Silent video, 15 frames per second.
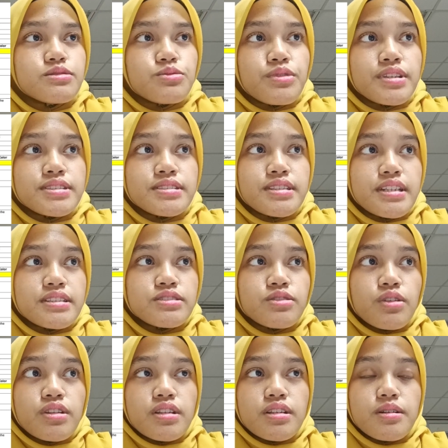wet stains
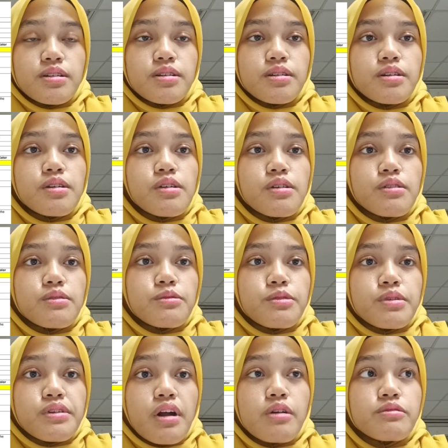on the
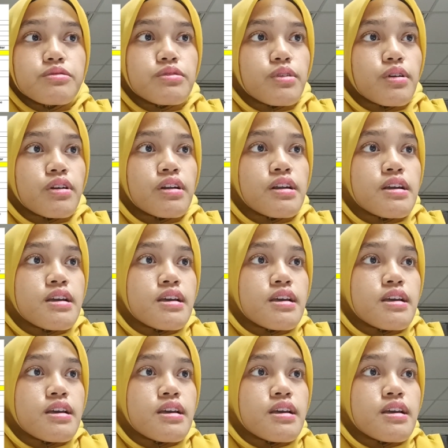ground floor,